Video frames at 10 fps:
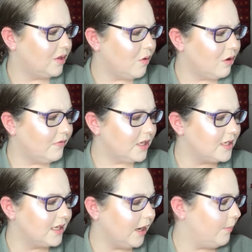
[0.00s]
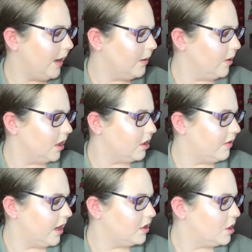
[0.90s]
don't know if this is like a main product or
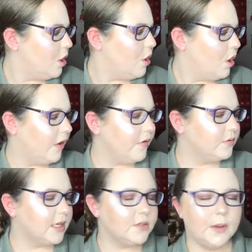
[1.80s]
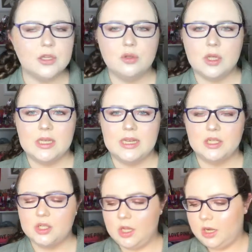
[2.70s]
there, or if it was like special
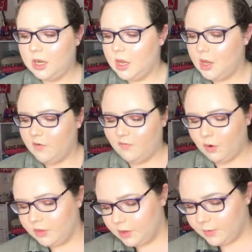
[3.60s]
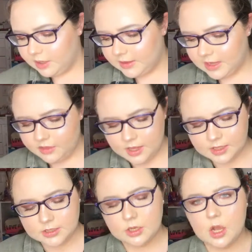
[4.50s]
edition for their birthday
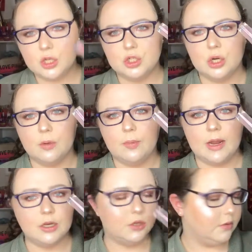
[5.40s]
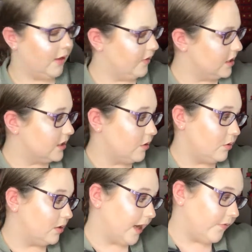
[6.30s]
things. I'm not sure, but I do love this and
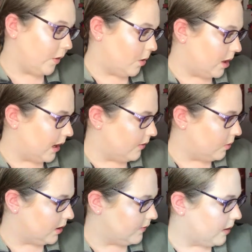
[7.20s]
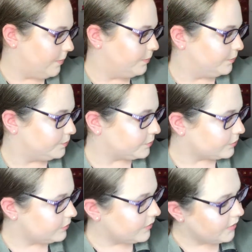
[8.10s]
definitely want another one of
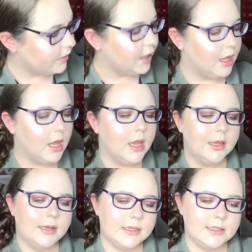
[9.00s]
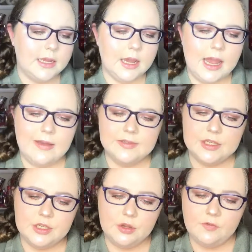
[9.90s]
them. Next thing I have is
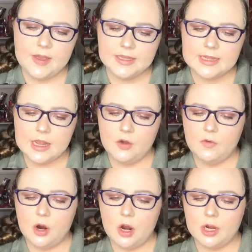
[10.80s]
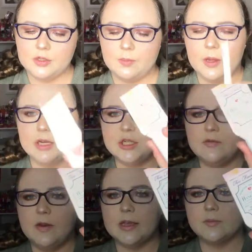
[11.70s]
a Too Faced Hangover RX Replenishing
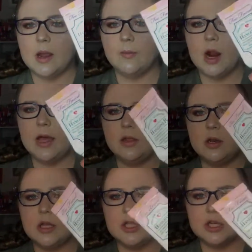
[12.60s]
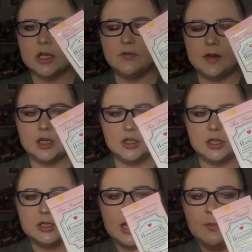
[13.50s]
Face Primer. I literally just finished
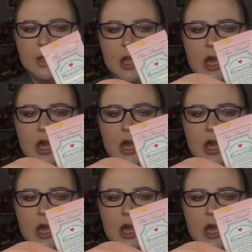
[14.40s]
this up.